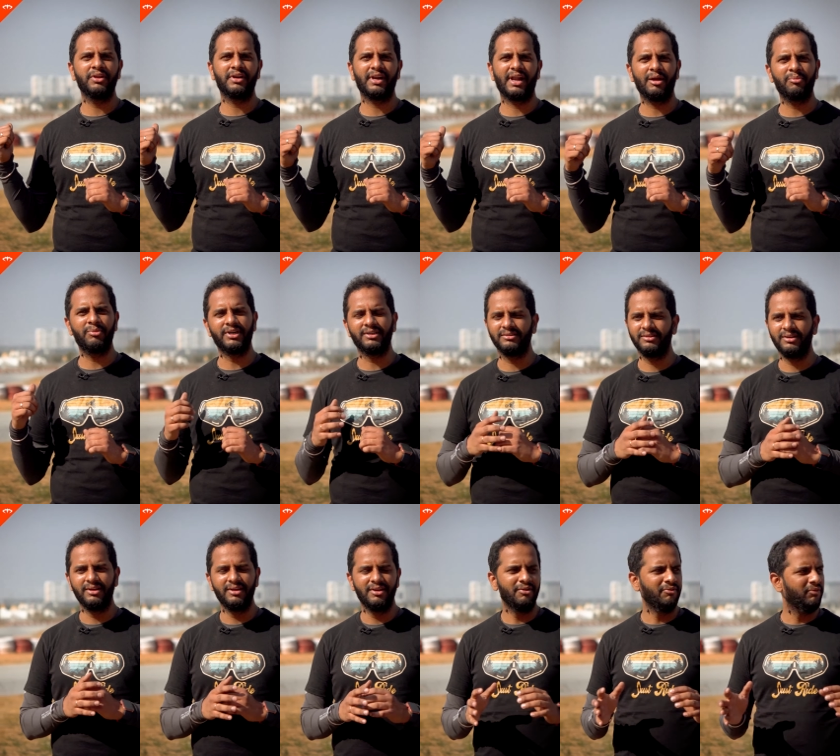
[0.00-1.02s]
the track, but
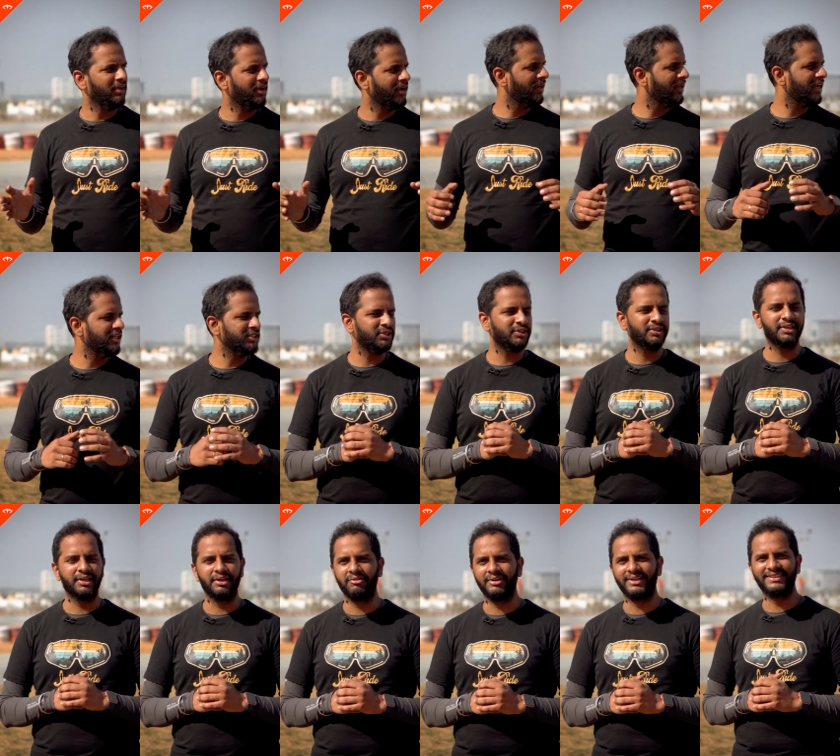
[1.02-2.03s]
we really enjoyed
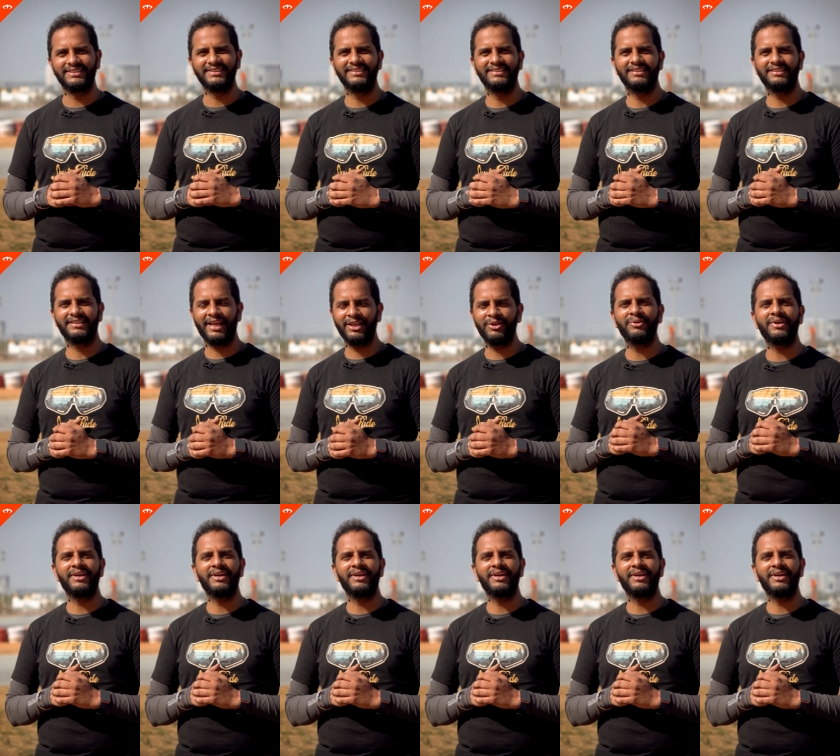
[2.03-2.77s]
the event. Thank you,